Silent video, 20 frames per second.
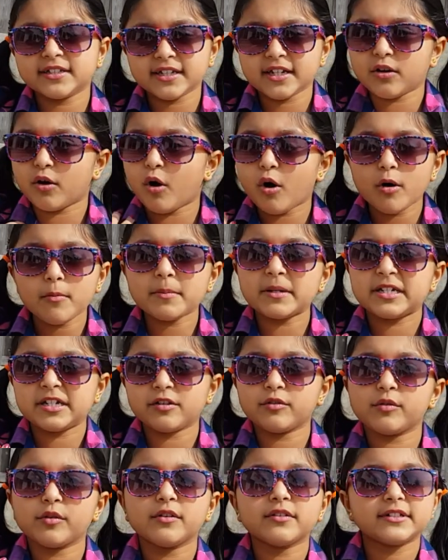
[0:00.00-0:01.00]
in all
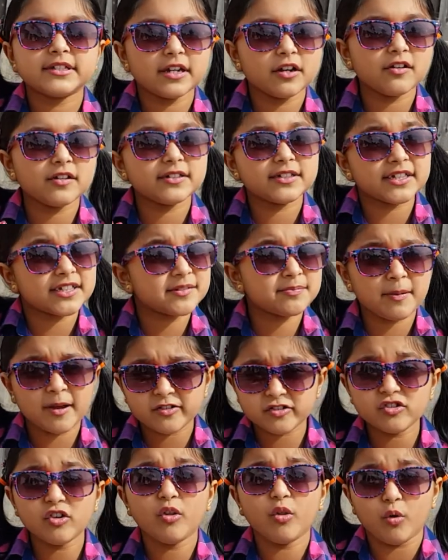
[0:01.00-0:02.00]
materials there is a
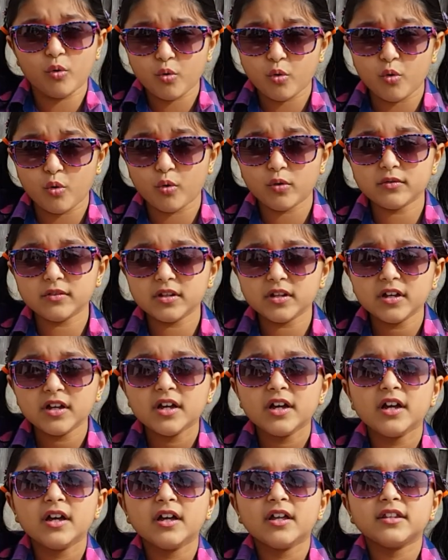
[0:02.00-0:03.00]
special hole
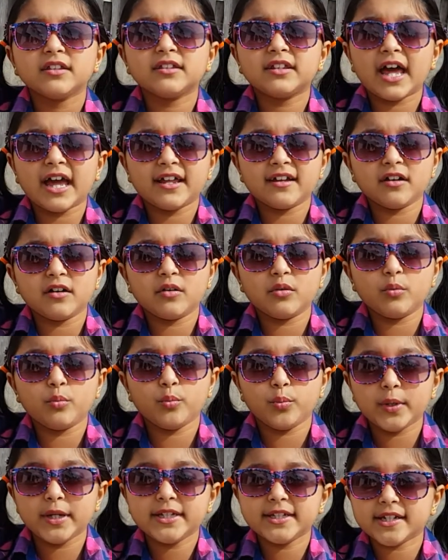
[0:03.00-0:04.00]
that
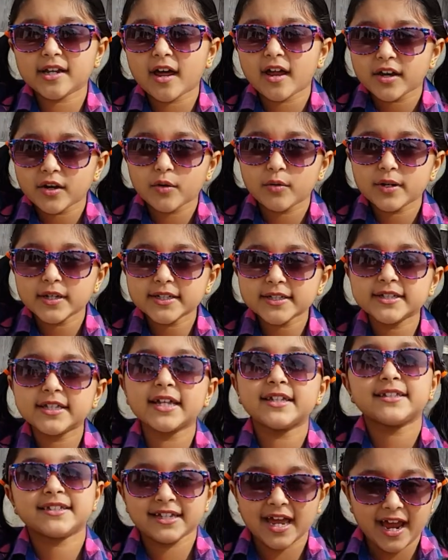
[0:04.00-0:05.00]
we did not notice
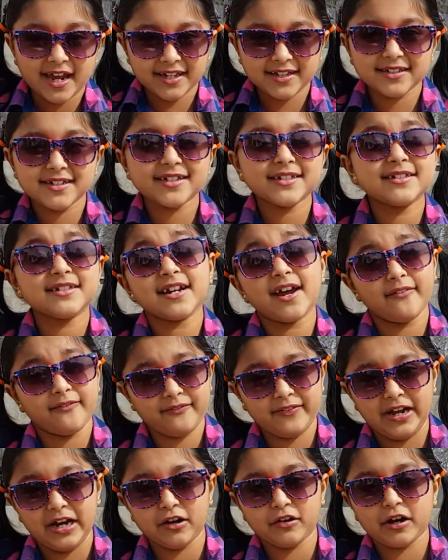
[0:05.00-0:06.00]
that scientists have
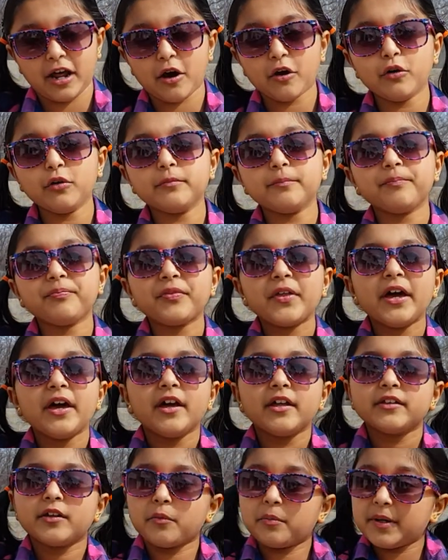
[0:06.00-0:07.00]
figured out
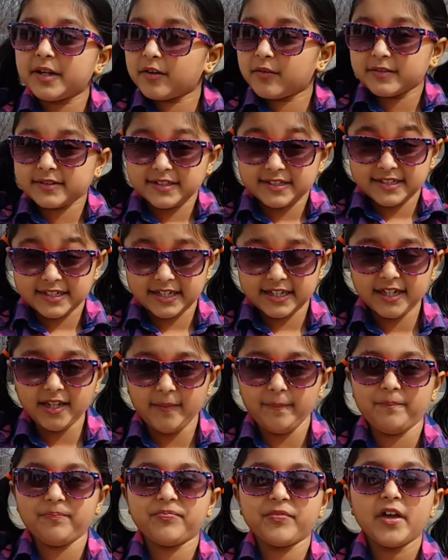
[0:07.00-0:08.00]
that we don't see,
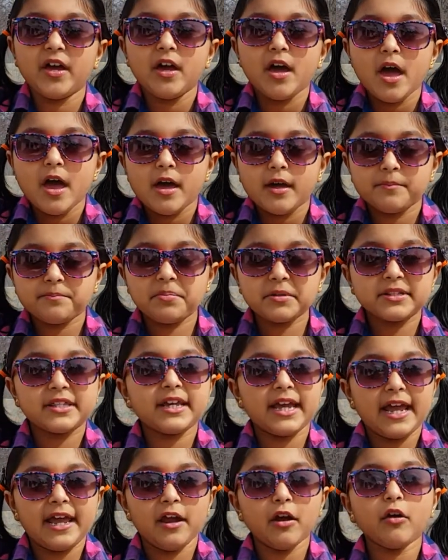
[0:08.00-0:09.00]
but
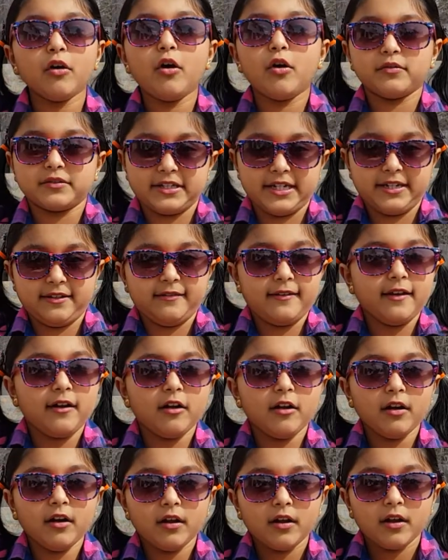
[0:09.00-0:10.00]
the air goes in
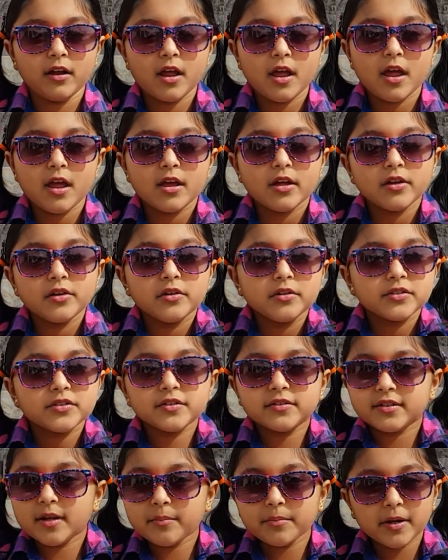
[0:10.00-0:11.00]
there, so
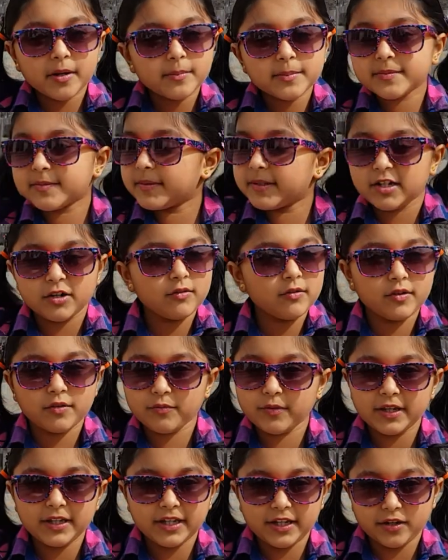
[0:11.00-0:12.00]
sometimes we don't
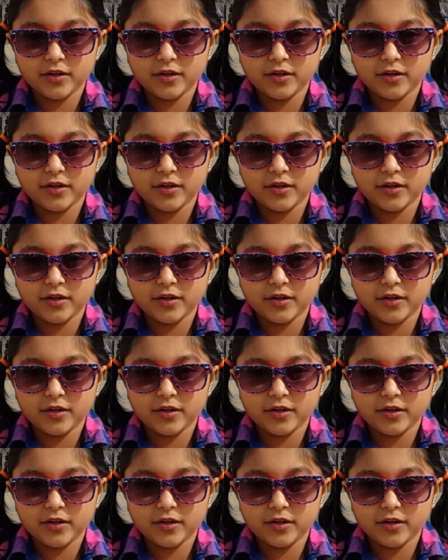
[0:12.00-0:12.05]
really